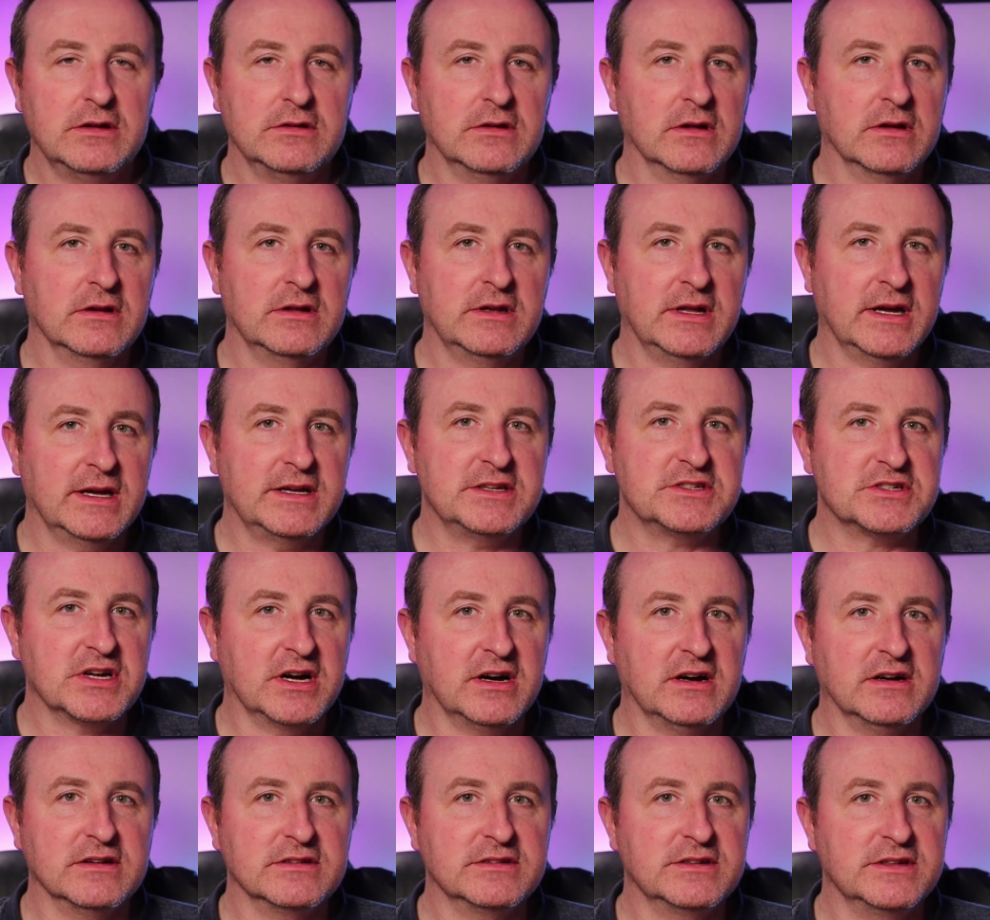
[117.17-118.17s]
9H
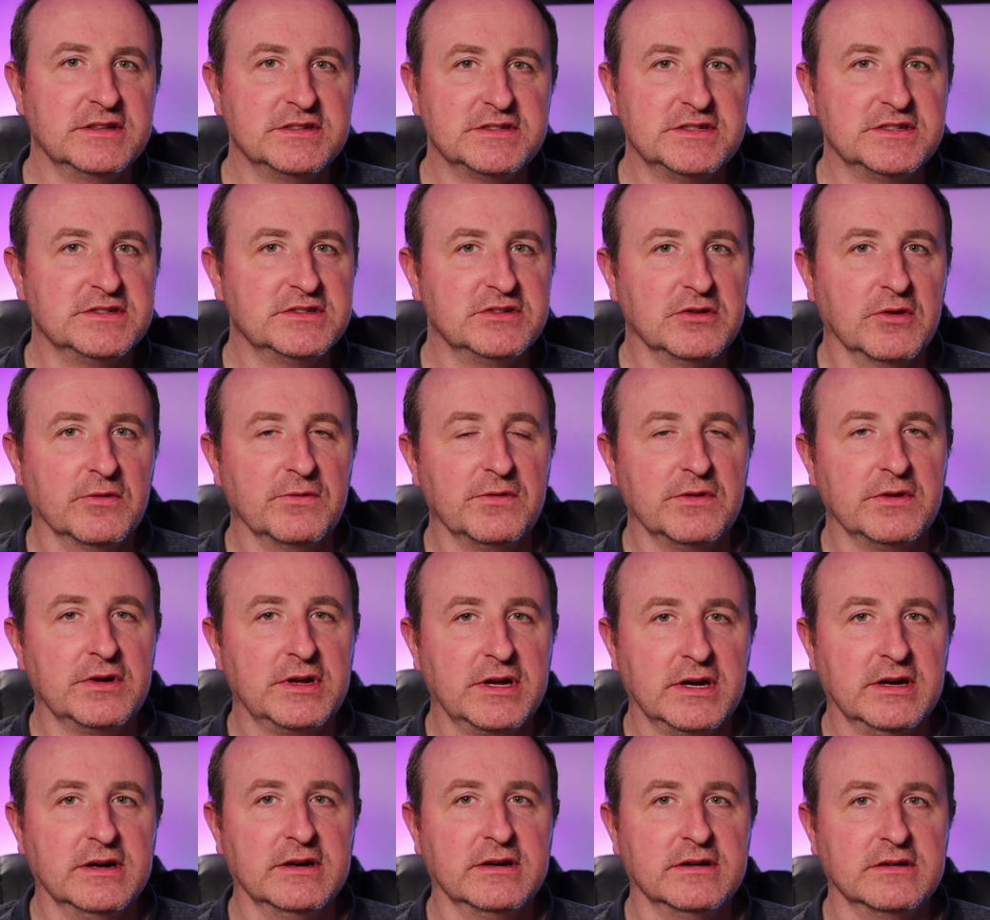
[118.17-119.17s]
hardness is not
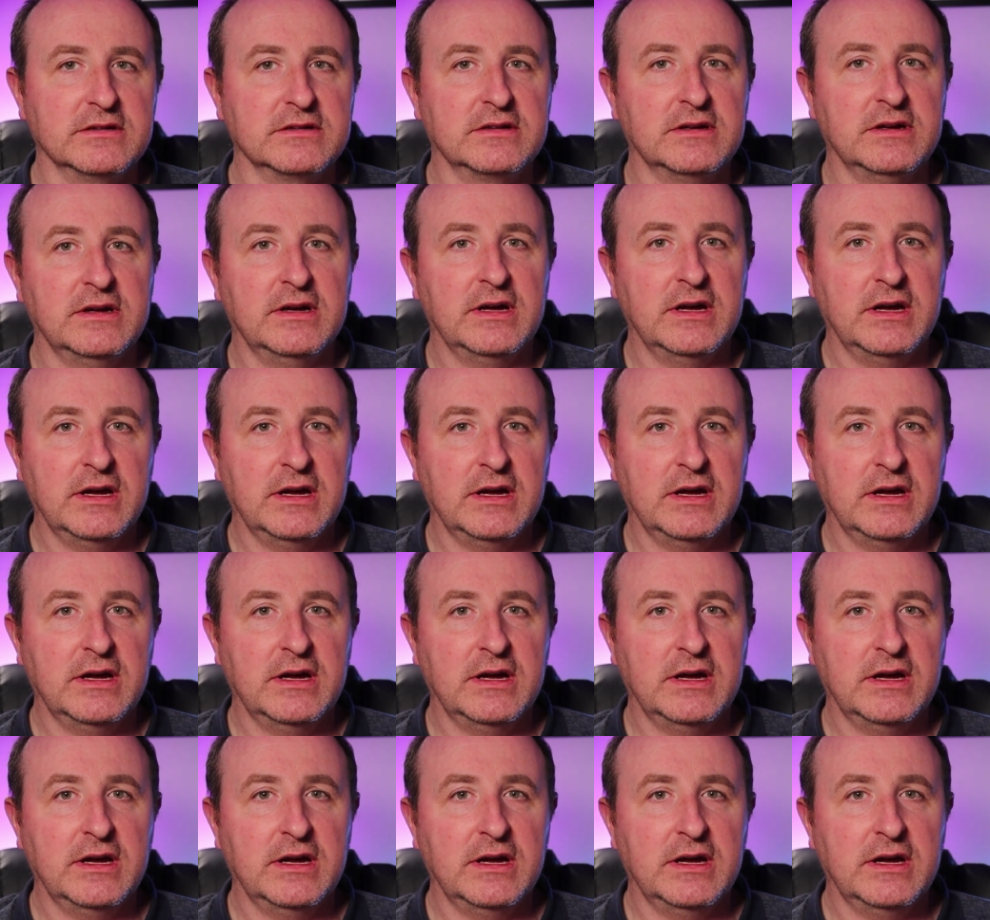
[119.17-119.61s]
very hard.